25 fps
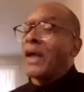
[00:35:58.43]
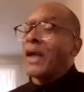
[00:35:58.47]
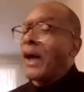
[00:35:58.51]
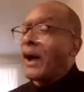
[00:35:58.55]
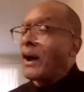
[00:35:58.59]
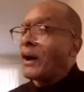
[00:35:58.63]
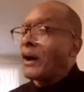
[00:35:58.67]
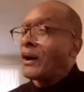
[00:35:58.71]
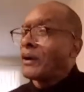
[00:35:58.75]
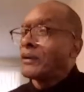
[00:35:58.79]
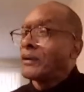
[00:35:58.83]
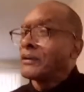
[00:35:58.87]
your
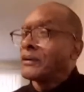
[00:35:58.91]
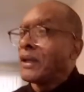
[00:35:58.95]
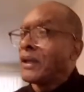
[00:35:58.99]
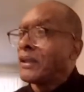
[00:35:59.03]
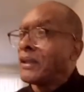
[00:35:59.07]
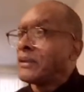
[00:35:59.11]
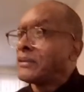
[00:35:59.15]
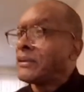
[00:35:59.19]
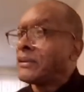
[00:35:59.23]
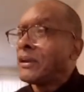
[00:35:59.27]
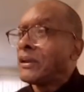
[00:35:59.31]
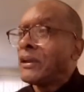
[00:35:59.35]
house
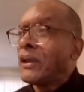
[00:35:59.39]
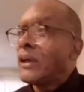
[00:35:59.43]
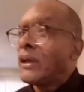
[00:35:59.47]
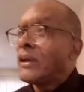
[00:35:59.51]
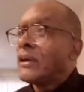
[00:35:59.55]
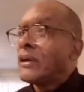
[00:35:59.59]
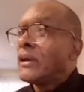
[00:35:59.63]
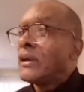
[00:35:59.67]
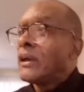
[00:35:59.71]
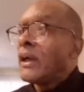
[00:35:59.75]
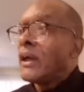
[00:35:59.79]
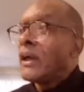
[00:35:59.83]
and
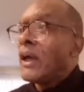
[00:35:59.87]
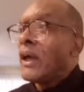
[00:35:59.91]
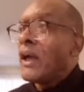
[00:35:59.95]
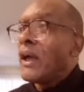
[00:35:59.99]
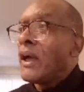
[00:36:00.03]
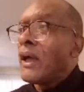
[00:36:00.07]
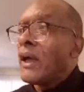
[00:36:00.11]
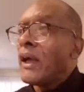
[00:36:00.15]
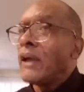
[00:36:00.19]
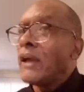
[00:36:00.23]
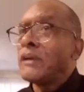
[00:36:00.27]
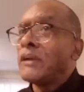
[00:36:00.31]

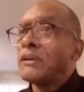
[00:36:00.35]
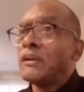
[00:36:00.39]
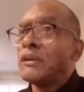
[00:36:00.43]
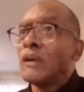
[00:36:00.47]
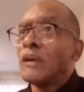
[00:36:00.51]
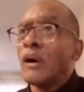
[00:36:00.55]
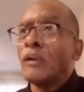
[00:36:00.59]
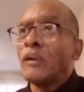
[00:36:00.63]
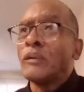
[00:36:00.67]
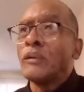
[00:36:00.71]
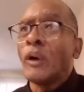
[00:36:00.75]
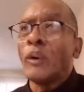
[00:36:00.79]

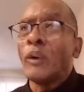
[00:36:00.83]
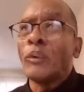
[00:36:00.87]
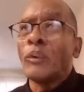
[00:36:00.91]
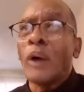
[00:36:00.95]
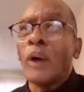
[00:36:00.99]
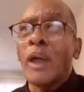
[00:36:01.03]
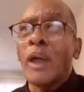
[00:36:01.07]
you don't know